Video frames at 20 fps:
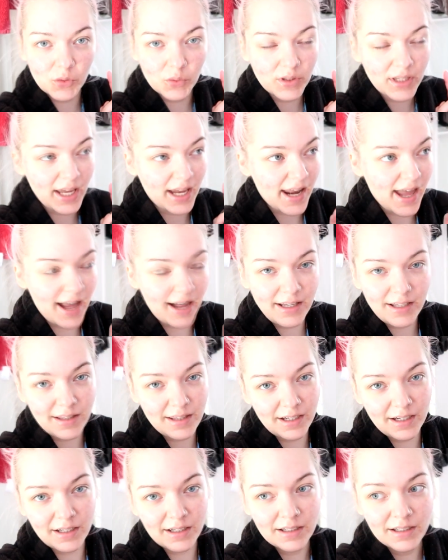don't get
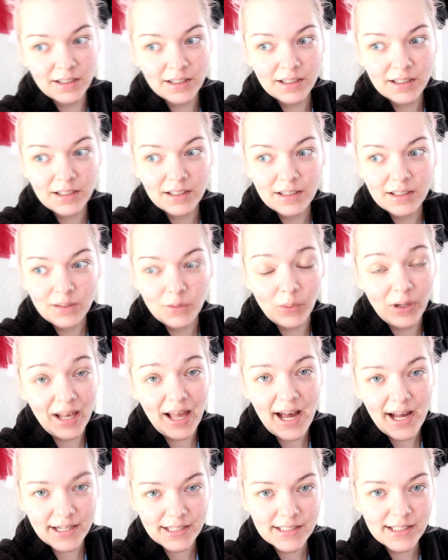anything. Well,
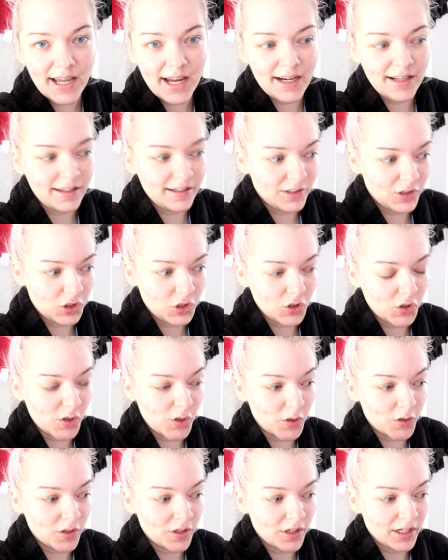I didn't get anything
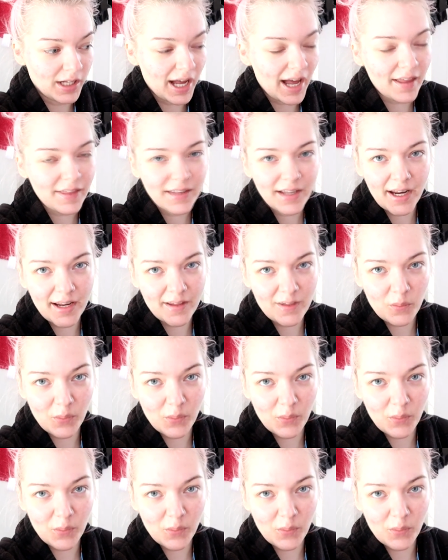done. I think I